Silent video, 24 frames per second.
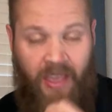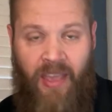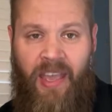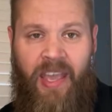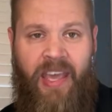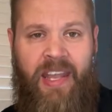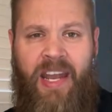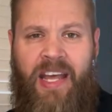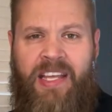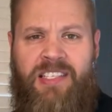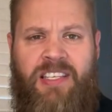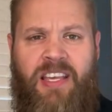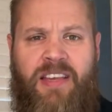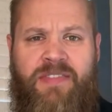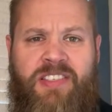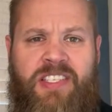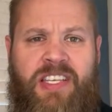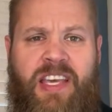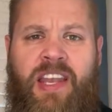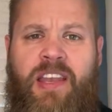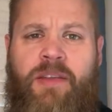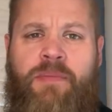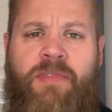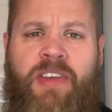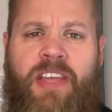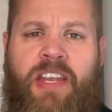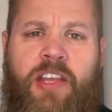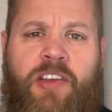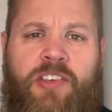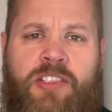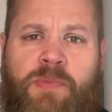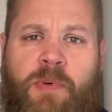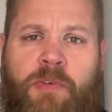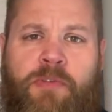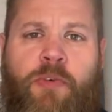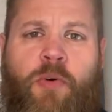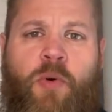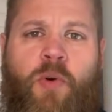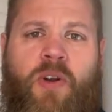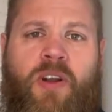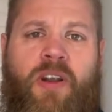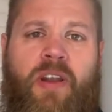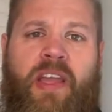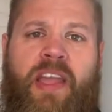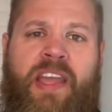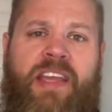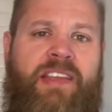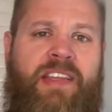And as I've said in videos
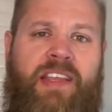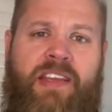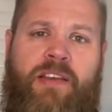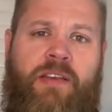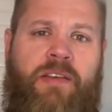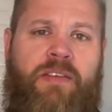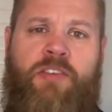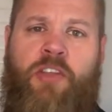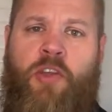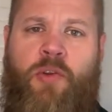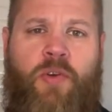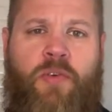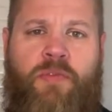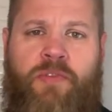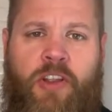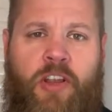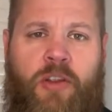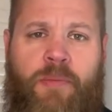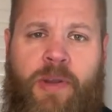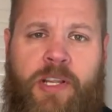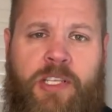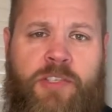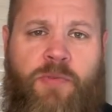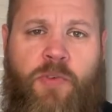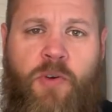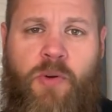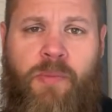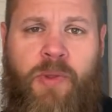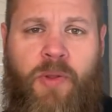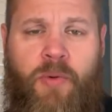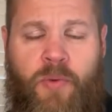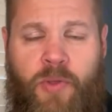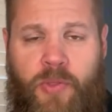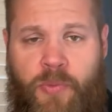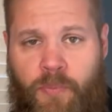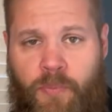before, it didn't do very much for me with